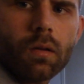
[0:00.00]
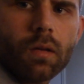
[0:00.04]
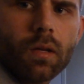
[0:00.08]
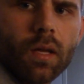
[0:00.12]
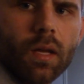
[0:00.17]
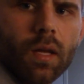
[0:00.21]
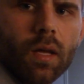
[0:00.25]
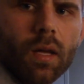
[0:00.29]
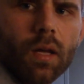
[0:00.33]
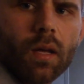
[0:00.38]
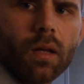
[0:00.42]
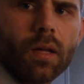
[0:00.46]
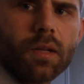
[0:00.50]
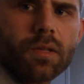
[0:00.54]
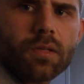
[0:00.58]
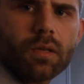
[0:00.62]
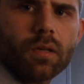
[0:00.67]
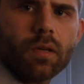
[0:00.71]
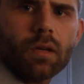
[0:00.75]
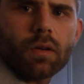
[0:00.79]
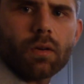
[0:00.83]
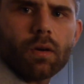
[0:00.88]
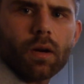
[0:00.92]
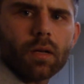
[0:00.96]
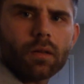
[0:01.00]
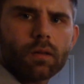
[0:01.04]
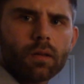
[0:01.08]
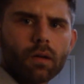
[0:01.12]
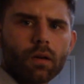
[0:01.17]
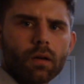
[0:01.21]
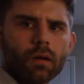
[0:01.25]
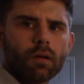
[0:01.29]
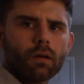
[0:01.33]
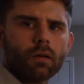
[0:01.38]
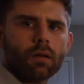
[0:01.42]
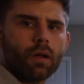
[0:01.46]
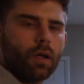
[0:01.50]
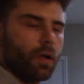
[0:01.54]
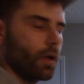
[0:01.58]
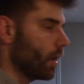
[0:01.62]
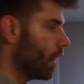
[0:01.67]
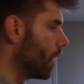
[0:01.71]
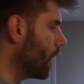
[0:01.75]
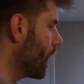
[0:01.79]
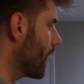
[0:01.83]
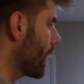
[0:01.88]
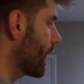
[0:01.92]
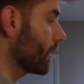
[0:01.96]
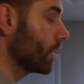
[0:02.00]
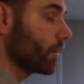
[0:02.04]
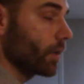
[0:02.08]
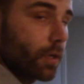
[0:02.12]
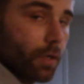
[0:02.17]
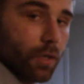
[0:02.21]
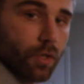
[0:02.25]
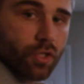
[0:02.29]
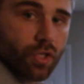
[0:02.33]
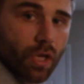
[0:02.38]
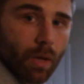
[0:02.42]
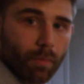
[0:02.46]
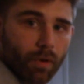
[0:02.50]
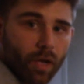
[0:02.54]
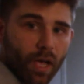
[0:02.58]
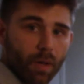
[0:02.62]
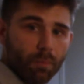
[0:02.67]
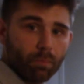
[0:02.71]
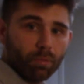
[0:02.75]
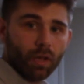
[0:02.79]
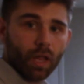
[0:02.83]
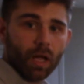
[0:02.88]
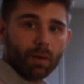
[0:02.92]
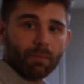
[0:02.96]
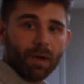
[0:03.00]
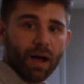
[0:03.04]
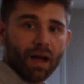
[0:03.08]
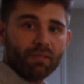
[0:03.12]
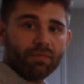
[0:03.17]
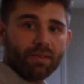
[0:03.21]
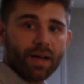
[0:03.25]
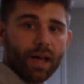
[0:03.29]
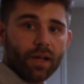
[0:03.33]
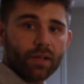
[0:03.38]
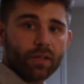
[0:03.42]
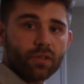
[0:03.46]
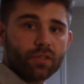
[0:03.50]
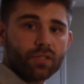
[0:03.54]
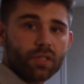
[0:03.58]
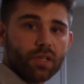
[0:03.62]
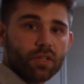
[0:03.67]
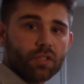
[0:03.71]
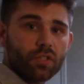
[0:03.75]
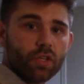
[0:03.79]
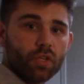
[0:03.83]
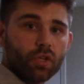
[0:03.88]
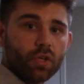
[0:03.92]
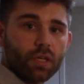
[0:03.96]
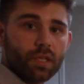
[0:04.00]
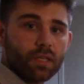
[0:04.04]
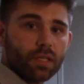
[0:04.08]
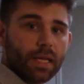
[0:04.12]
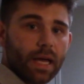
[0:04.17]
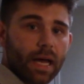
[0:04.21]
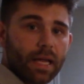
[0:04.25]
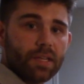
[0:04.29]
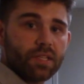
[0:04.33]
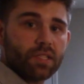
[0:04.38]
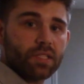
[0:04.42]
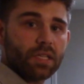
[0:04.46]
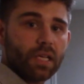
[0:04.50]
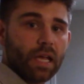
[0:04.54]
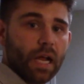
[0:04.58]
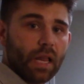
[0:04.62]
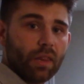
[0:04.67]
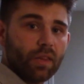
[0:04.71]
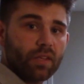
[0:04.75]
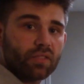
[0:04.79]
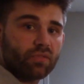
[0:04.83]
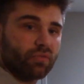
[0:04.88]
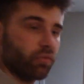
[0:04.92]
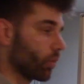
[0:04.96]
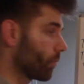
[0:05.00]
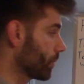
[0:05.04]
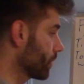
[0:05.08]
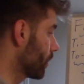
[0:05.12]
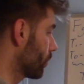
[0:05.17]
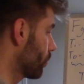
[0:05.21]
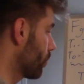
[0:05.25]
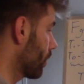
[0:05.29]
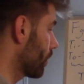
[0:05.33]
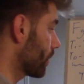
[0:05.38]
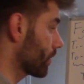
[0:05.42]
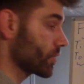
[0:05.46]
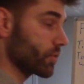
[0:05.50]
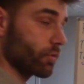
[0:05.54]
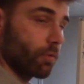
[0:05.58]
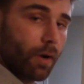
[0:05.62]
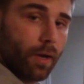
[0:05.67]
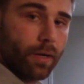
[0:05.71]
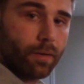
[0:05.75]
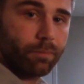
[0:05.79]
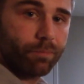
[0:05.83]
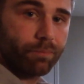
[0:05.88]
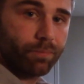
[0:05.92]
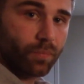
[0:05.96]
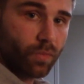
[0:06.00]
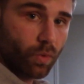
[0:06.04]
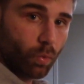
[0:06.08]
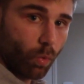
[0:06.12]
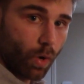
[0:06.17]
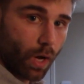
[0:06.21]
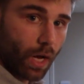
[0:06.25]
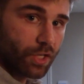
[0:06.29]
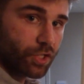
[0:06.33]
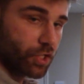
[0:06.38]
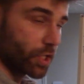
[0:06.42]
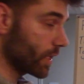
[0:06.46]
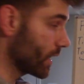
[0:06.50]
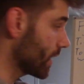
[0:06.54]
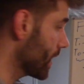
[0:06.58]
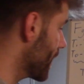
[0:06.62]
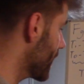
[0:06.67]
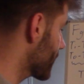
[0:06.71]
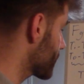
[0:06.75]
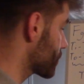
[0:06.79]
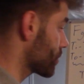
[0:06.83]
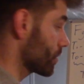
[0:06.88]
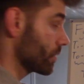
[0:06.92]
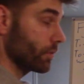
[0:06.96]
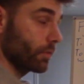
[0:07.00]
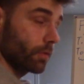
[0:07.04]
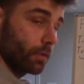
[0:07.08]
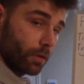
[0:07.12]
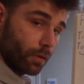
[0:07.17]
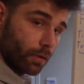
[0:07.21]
Yeah, that's good right there. All right, so I'm gonna plug my values in so you can kind of see how this formula works, right? Watch it in action.